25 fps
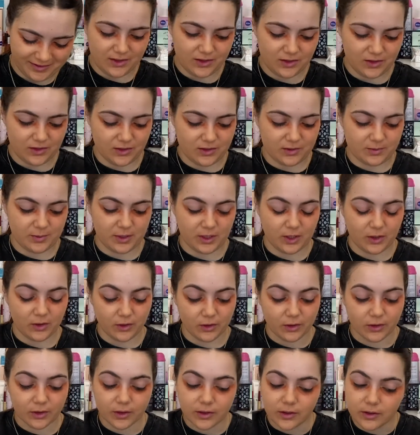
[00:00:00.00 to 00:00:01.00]
just
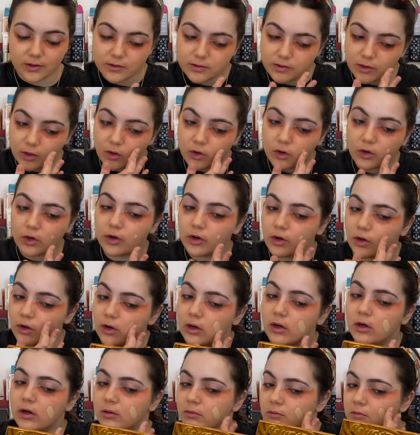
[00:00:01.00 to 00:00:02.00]
because, or
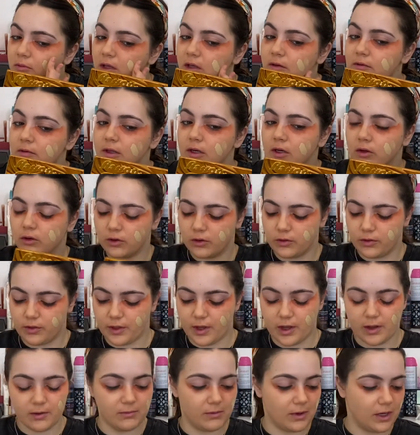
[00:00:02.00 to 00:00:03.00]
not, maybe not
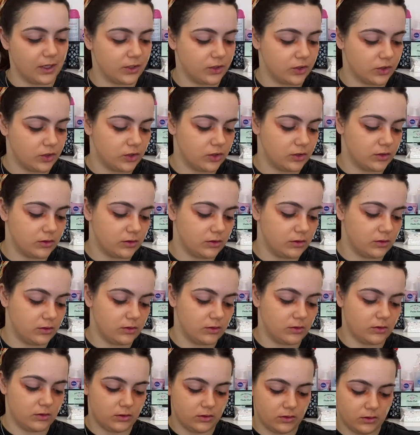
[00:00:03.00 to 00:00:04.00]
that much.
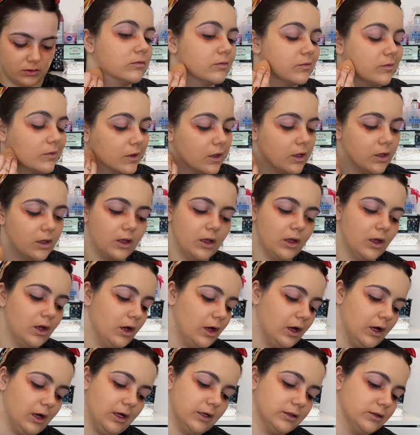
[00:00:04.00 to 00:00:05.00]

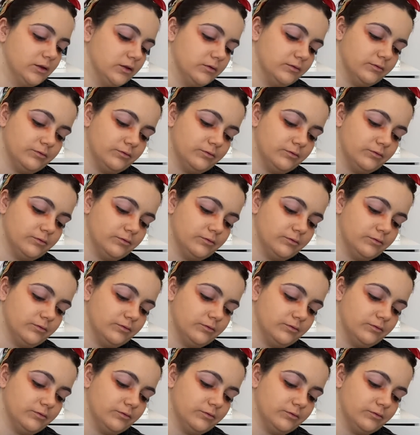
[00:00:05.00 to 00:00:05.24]
I